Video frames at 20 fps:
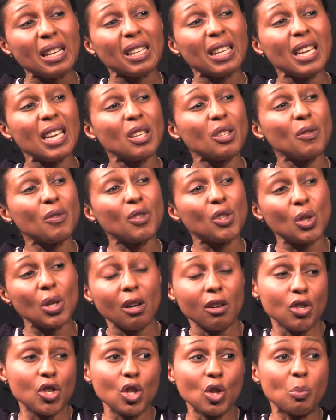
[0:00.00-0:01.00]
cases
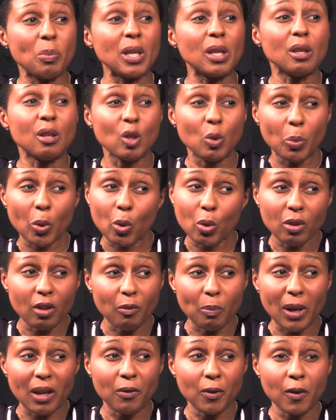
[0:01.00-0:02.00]
are just being disposed of
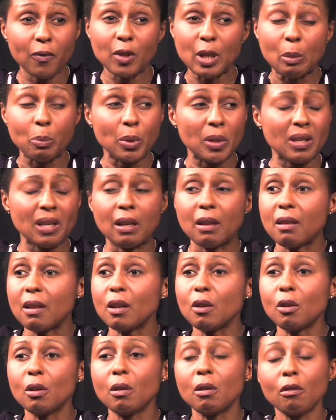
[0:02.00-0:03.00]
by 15%,
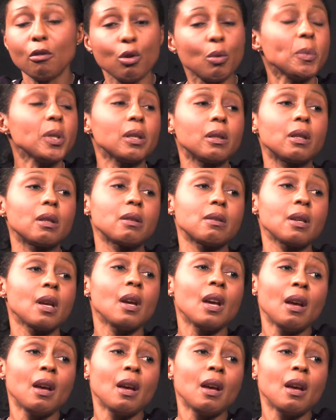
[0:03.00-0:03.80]
then criminals